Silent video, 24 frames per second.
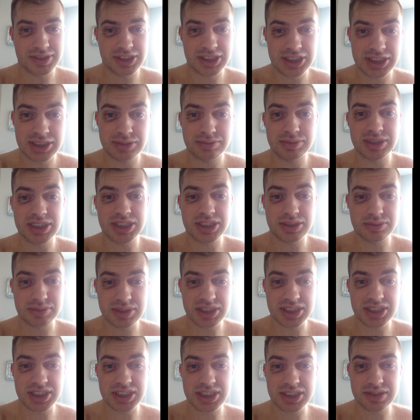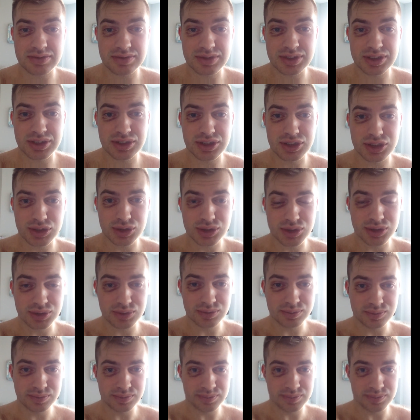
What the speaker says: Well, I made the mistake of doing local.